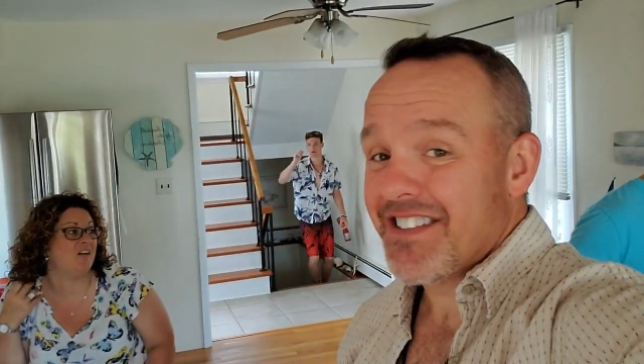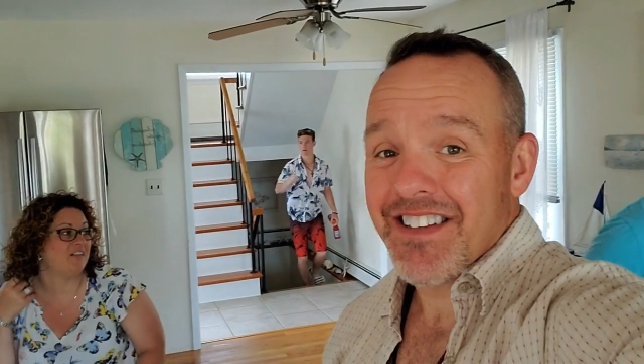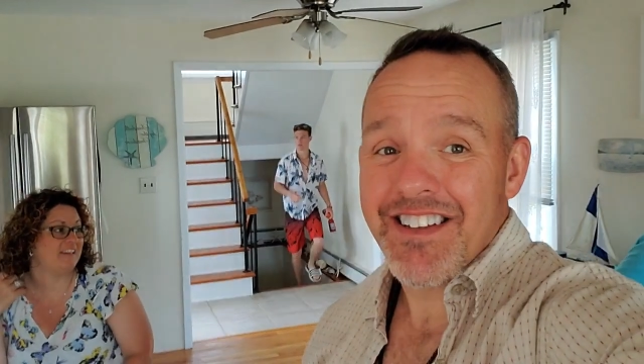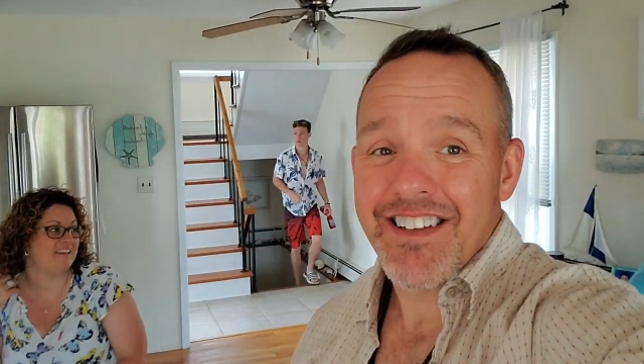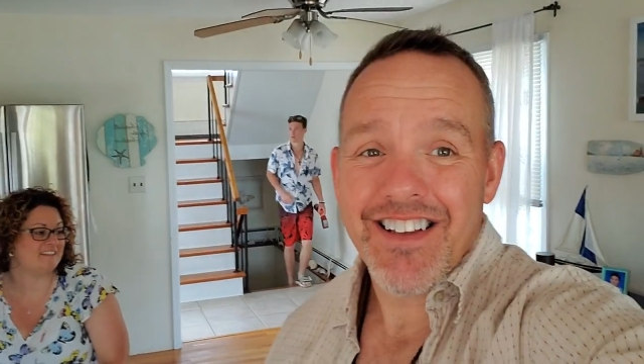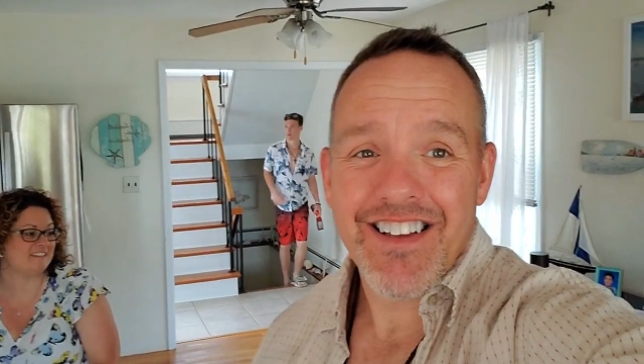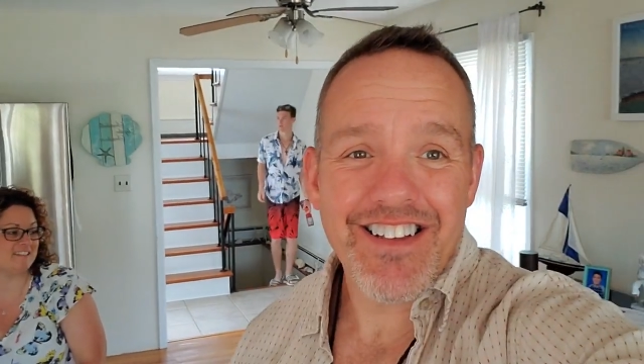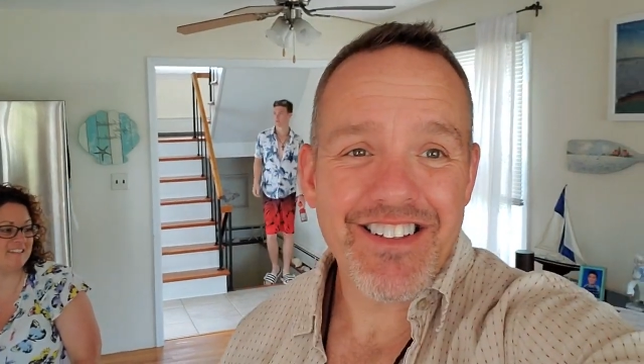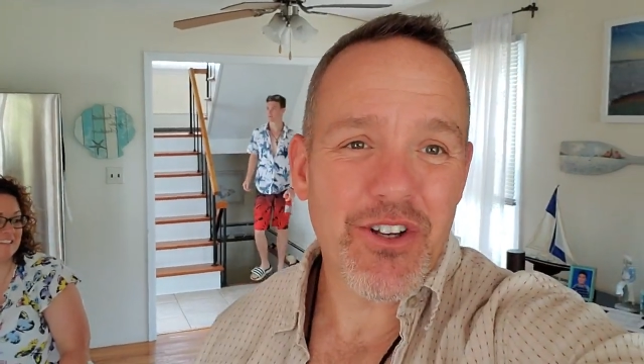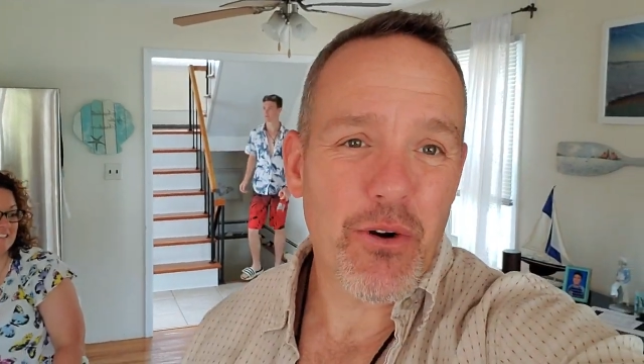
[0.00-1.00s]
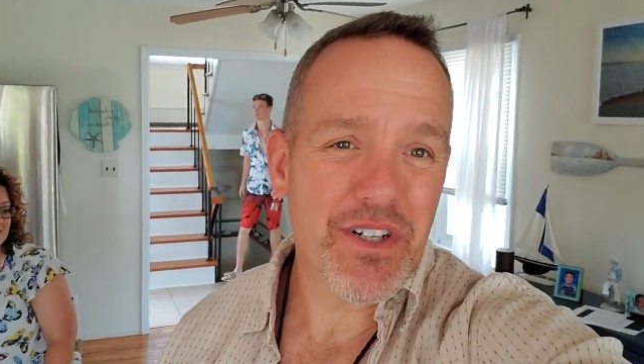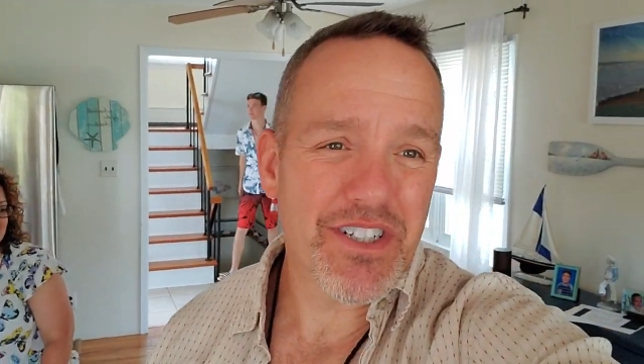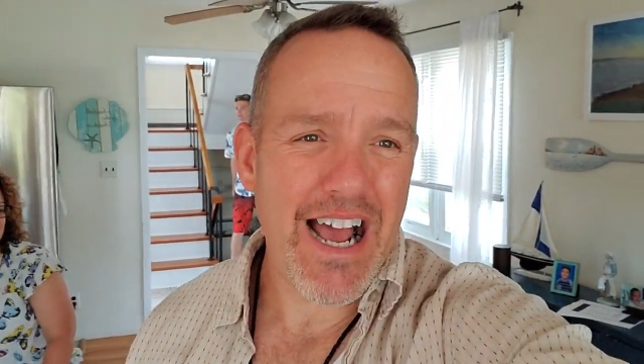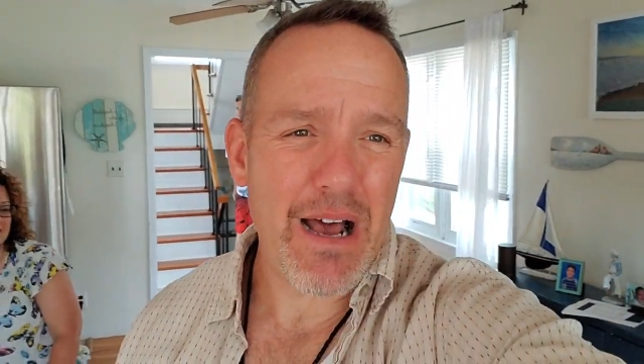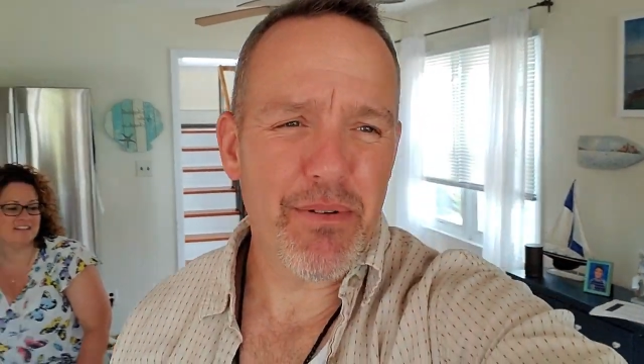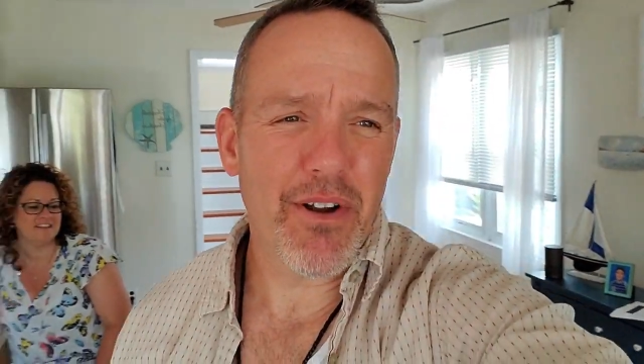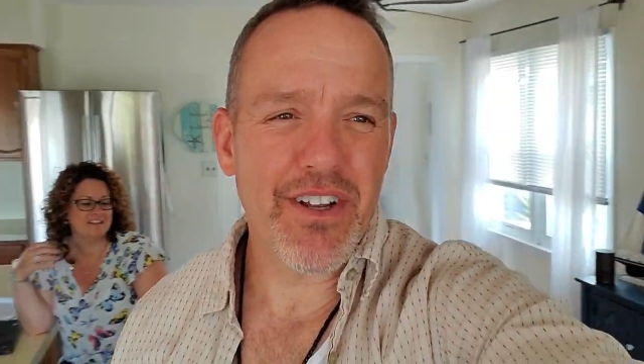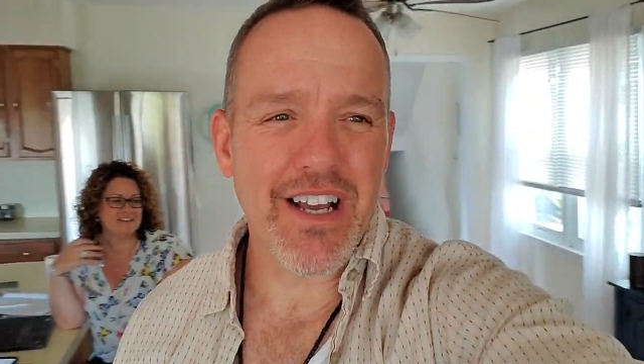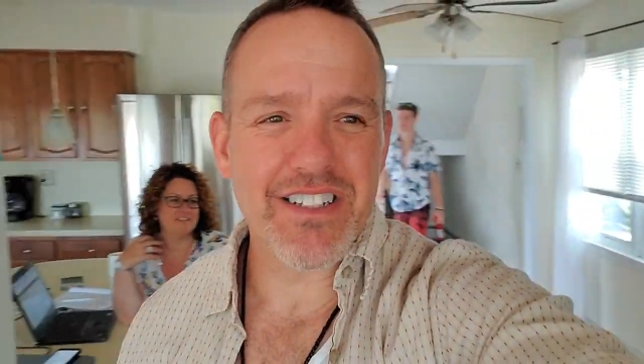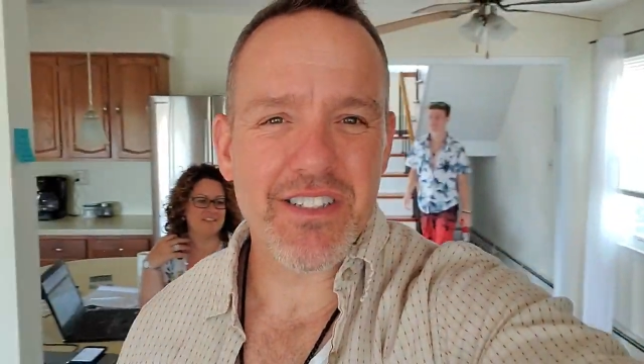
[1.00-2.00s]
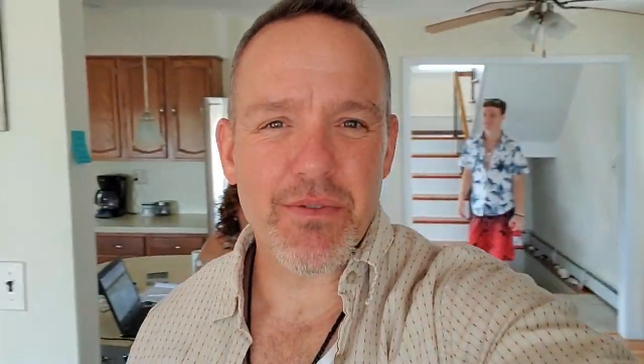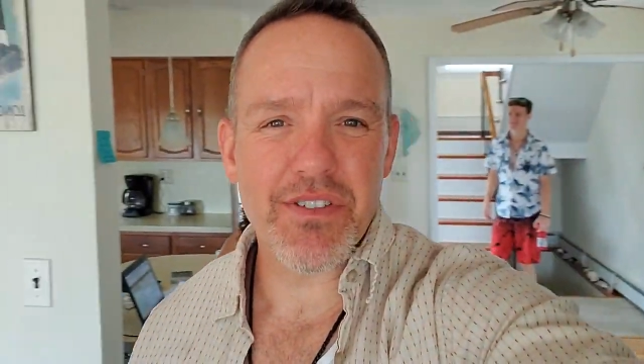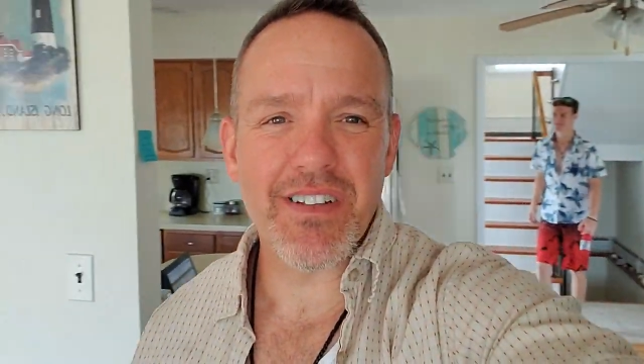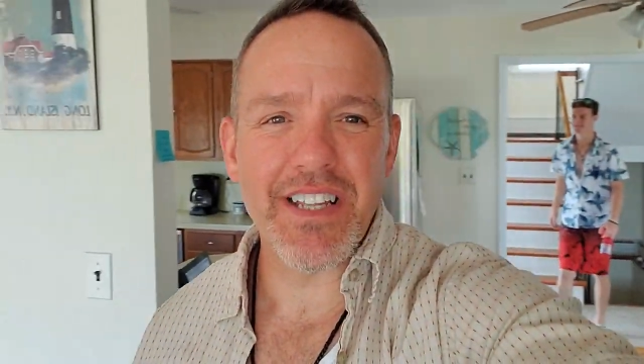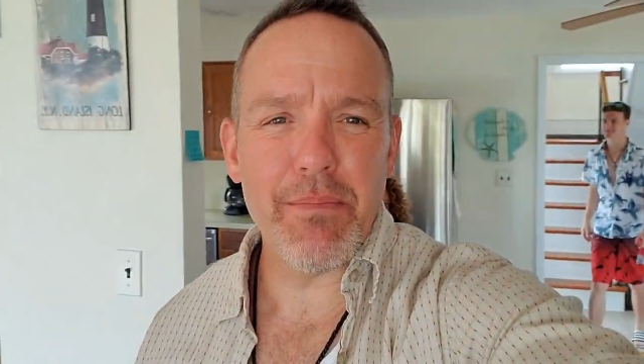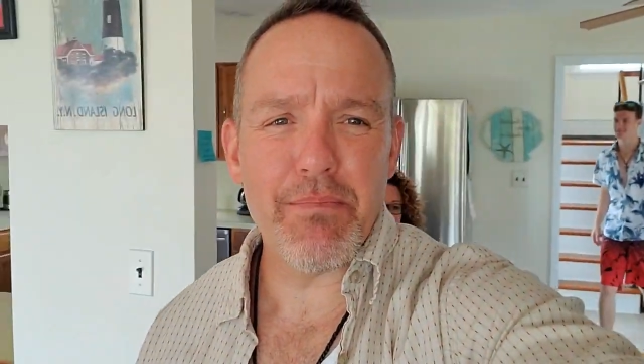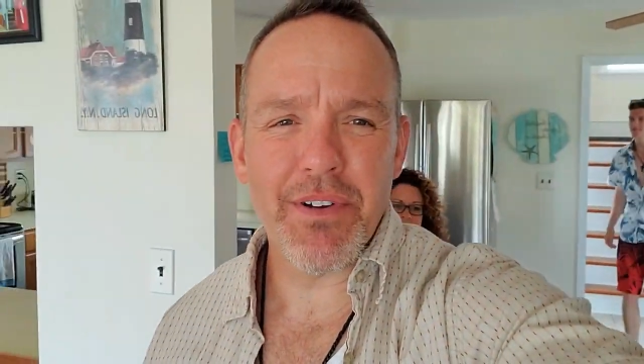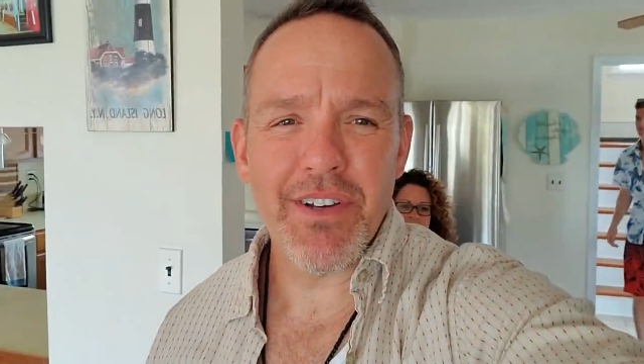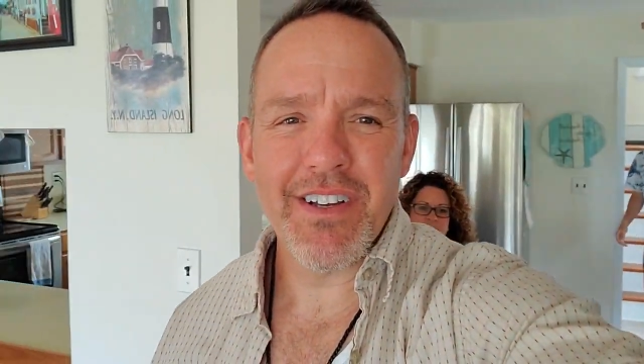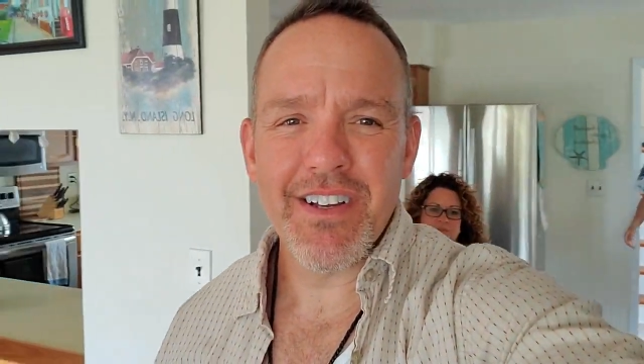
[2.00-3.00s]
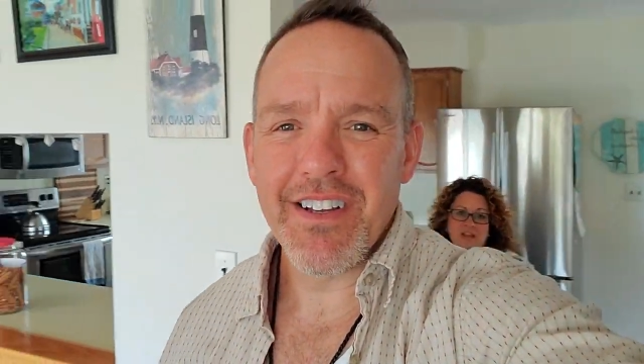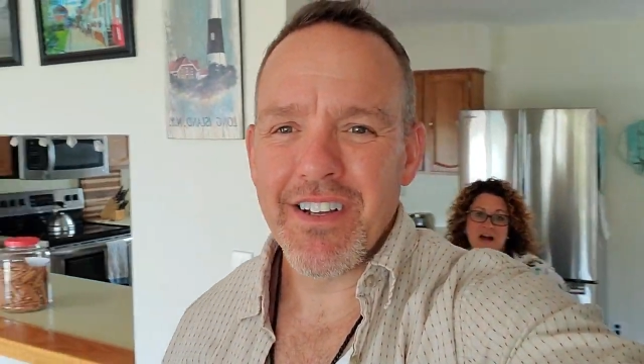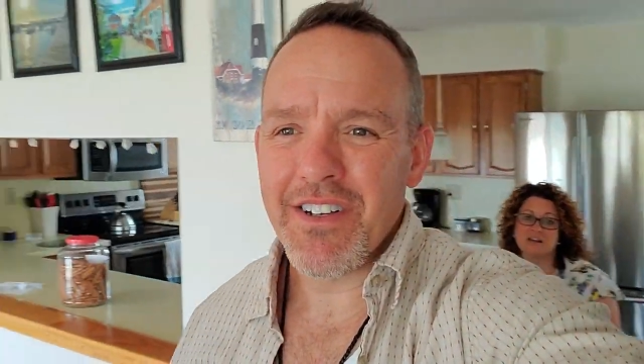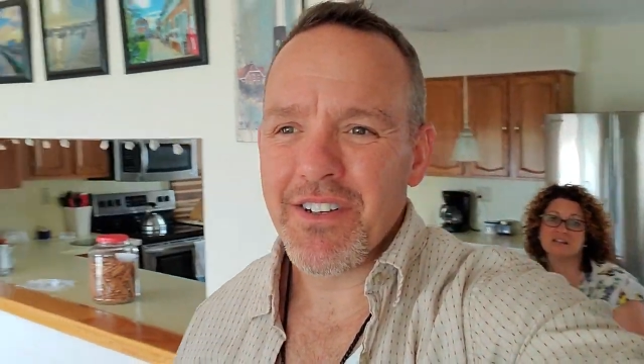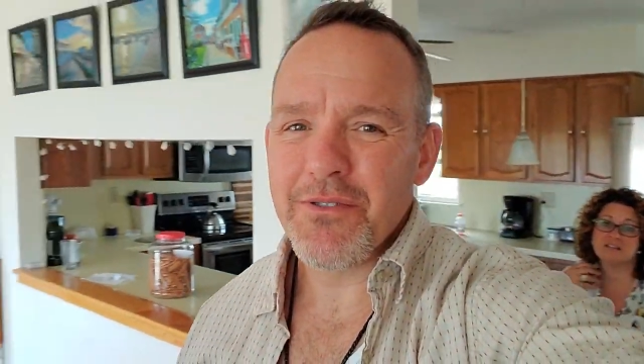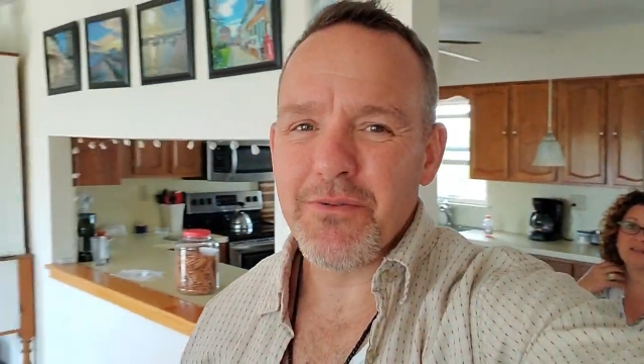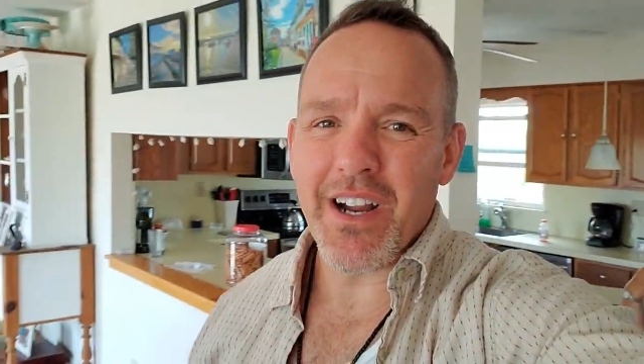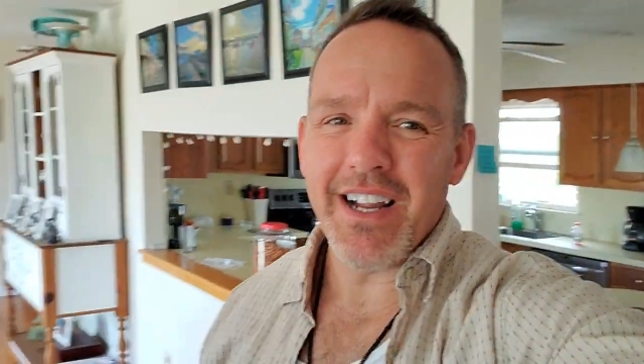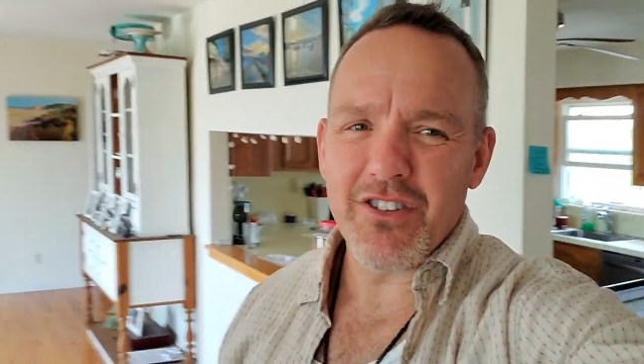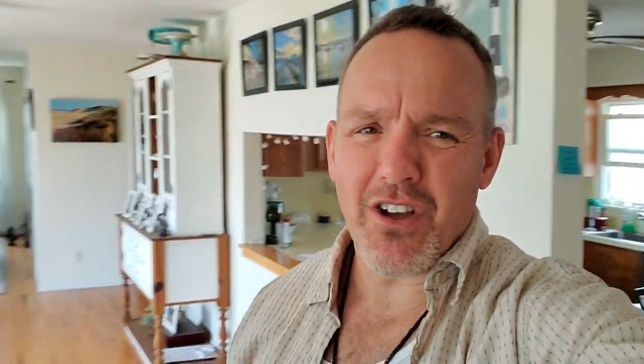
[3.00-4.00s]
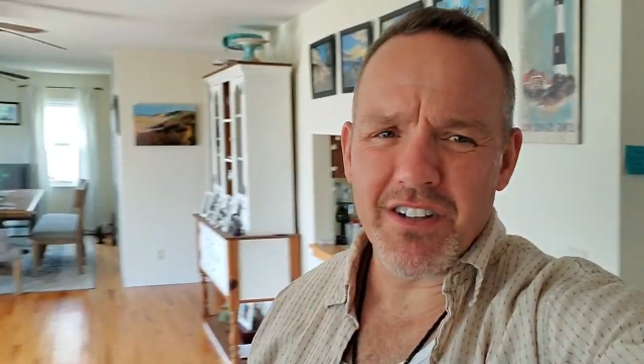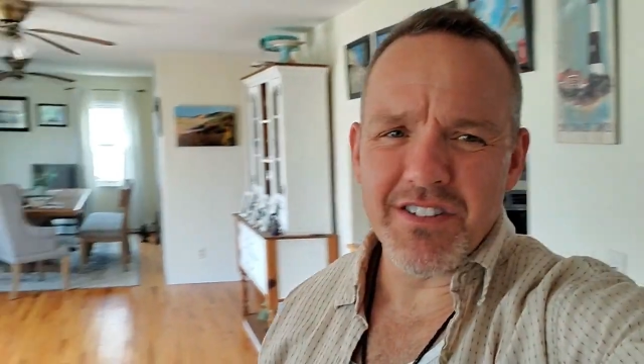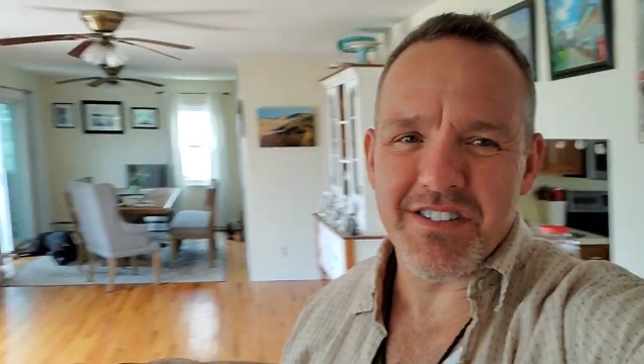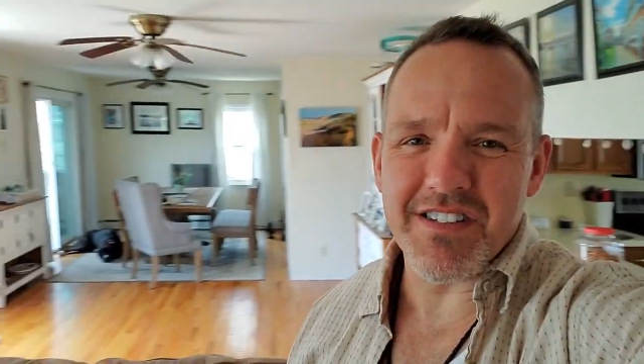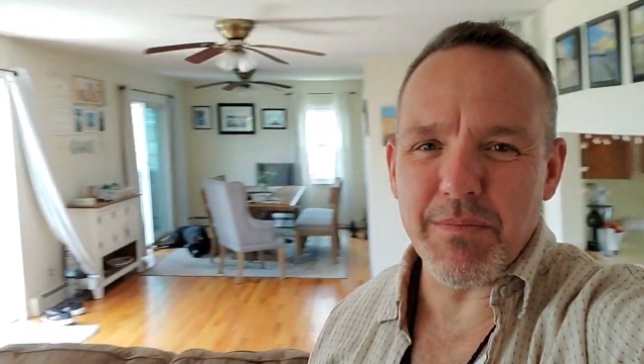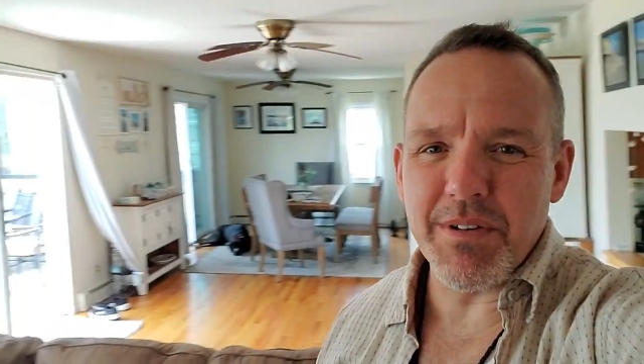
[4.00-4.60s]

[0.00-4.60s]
Oh, he is. He's so much happier. He got some sleep. sleep. Right? Tons of sleep.